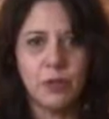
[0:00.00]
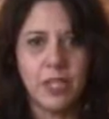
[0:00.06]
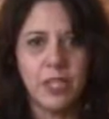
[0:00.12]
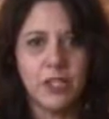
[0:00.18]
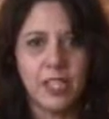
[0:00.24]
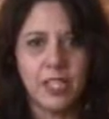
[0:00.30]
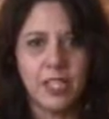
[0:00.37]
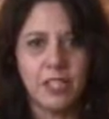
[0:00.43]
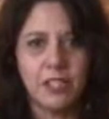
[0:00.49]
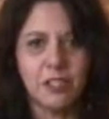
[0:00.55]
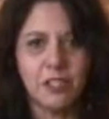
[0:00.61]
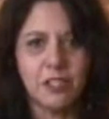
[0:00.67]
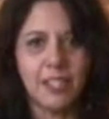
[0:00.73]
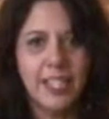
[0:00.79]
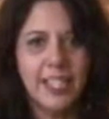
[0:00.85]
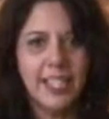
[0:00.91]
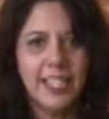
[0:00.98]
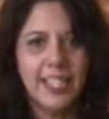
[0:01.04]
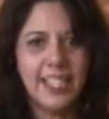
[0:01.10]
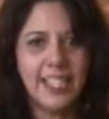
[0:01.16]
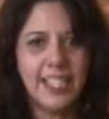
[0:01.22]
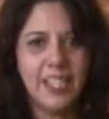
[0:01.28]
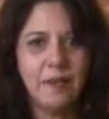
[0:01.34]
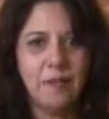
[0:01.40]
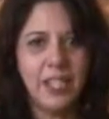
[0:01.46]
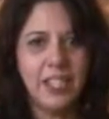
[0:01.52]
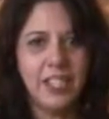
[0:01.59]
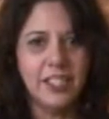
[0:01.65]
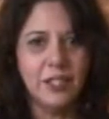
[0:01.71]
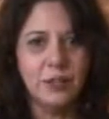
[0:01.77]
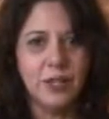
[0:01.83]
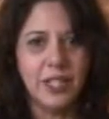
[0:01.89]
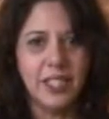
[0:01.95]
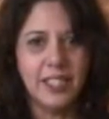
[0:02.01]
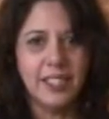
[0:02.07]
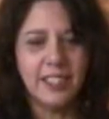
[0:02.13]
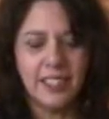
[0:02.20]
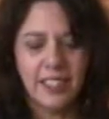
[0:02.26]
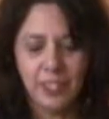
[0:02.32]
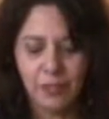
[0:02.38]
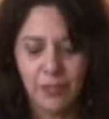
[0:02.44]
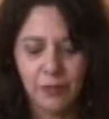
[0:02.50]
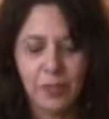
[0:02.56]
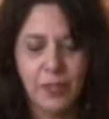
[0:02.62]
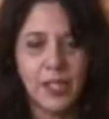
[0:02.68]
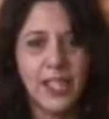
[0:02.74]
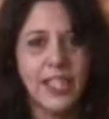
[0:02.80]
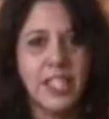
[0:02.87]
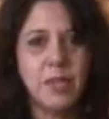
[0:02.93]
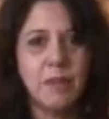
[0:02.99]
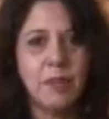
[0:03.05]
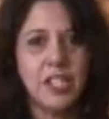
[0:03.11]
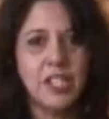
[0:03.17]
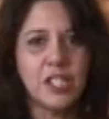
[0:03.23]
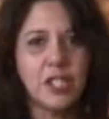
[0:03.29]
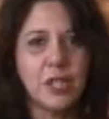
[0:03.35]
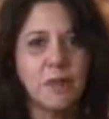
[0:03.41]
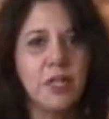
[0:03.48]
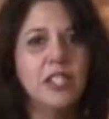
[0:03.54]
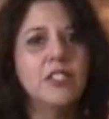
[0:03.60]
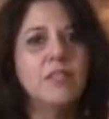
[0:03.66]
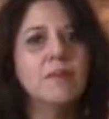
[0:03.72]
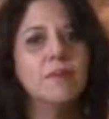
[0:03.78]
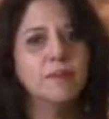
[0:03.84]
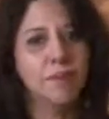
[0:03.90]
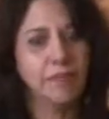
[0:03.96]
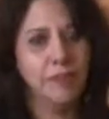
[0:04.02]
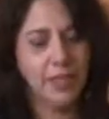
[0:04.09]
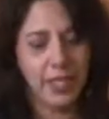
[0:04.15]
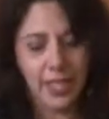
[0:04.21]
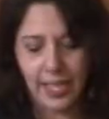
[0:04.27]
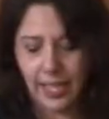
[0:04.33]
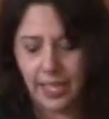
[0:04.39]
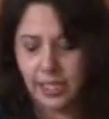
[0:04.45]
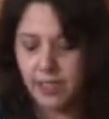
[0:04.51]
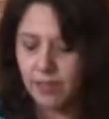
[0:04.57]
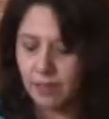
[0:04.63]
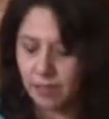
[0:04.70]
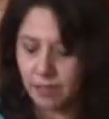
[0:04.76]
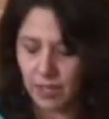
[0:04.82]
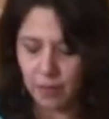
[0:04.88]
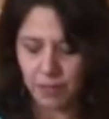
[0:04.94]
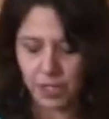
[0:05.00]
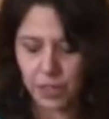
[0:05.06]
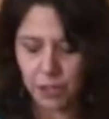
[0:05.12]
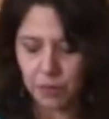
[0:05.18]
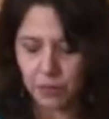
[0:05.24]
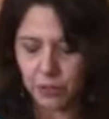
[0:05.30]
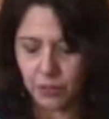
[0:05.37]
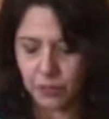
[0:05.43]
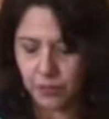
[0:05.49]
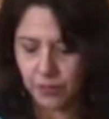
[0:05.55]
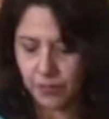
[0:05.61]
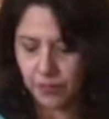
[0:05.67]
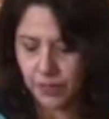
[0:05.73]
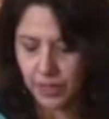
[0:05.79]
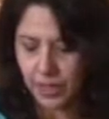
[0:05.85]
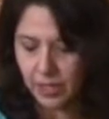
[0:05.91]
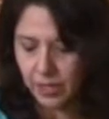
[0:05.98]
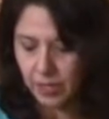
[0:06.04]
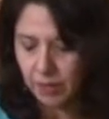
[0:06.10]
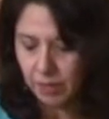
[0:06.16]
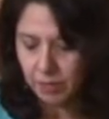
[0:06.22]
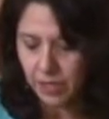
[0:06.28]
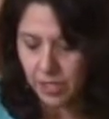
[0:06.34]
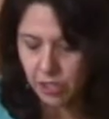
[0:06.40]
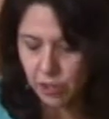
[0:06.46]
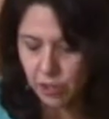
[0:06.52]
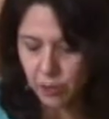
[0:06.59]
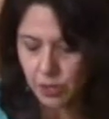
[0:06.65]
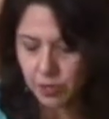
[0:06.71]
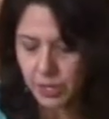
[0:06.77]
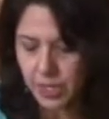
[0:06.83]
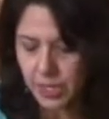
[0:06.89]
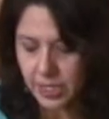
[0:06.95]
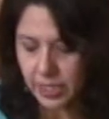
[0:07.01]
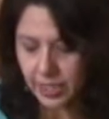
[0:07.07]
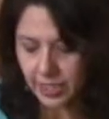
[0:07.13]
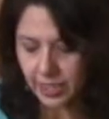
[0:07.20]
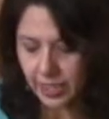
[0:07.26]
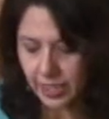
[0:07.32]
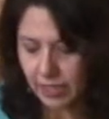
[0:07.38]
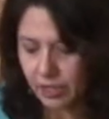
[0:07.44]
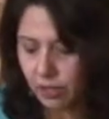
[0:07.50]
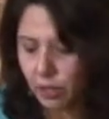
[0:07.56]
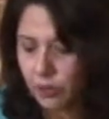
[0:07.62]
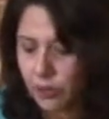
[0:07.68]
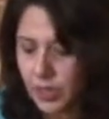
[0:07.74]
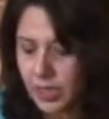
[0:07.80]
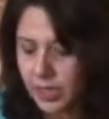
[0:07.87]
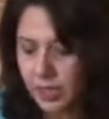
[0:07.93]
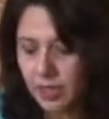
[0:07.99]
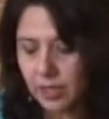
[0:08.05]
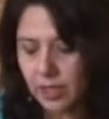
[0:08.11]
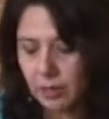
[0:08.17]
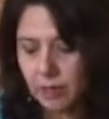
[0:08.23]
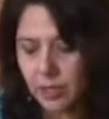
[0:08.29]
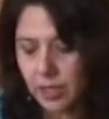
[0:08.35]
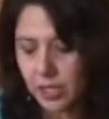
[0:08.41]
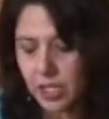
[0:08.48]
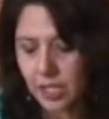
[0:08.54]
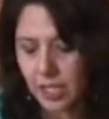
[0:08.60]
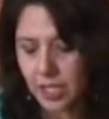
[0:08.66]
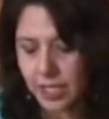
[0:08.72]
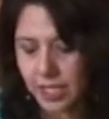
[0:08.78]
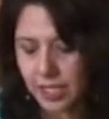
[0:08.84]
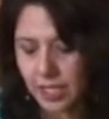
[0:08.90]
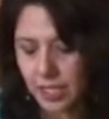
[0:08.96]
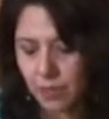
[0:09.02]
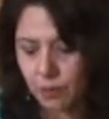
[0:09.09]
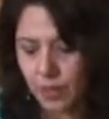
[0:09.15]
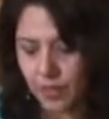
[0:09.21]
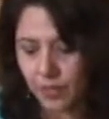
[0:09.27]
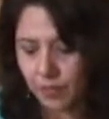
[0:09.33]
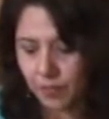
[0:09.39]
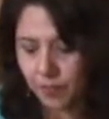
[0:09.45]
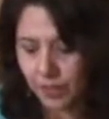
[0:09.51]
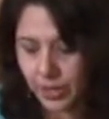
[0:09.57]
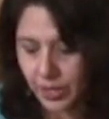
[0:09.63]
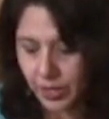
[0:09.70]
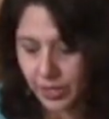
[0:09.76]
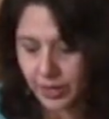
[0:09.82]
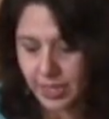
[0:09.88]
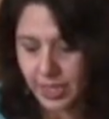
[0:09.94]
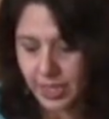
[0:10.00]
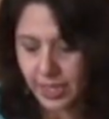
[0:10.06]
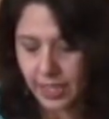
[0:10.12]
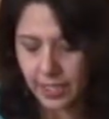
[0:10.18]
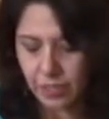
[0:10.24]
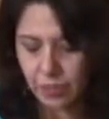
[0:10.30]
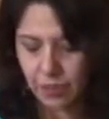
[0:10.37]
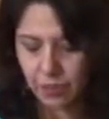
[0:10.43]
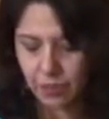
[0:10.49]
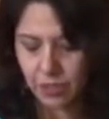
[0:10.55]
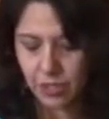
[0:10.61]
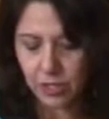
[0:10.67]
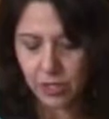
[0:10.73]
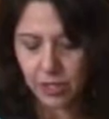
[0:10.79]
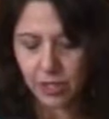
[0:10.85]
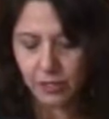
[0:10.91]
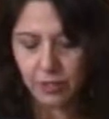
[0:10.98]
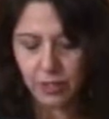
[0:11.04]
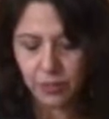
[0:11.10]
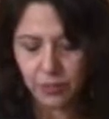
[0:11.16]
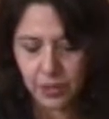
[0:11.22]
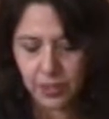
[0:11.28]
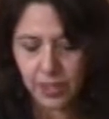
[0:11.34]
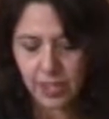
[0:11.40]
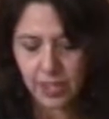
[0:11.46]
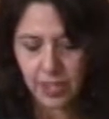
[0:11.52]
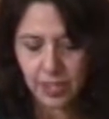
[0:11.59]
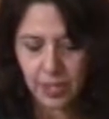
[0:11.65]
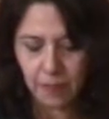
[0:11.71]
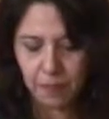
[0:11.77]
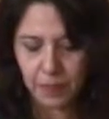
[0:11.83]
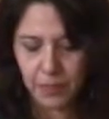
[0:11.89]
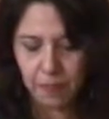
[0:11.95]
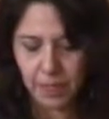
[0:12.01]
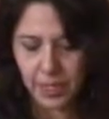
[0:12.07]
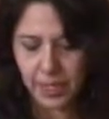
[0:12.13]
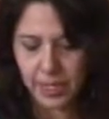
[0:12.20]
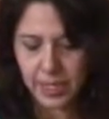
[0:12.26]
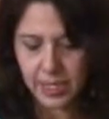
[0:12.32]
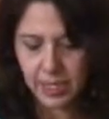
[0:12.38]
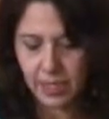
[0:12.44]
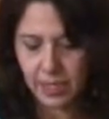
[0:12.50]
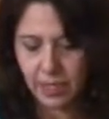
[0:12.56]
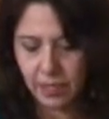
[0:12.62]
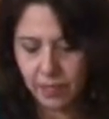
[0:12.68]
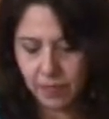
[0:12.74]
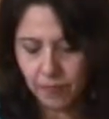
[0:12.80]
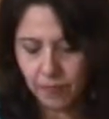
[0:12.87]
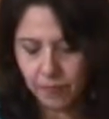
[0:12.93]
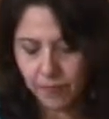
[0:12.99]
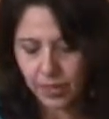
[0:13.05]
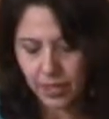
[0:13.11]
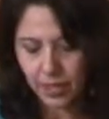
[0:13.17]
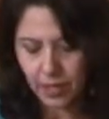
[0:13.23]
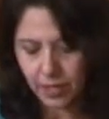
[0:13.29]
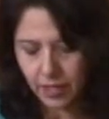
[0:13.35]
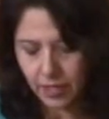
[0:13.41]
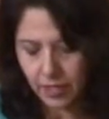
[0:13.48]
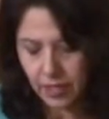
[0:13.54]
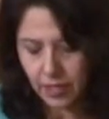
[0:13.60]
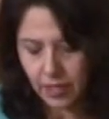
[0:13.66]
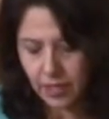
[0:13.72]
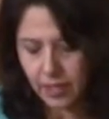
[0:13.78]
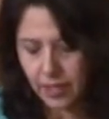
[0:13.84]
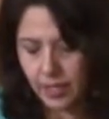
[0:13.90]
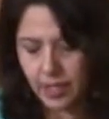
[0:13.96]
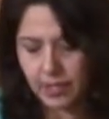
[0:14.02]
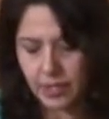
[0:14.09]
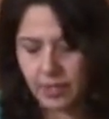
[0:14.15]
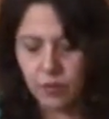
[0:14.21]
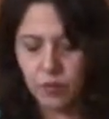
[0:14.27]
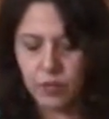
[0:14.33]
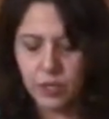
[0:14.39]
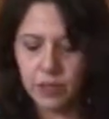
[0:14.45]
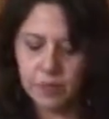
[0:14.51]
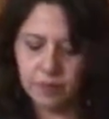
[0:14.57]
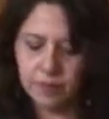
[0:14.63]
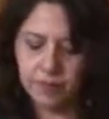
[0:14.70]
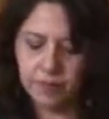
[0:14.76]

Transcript: with chicken. So it can be either way. You know, if you like spinach so much, add a bunch more. But it's almost done, and you want a little bit of sauce as well on the side. So I'm going to leave it for just a couple of minutes in here, and then we'll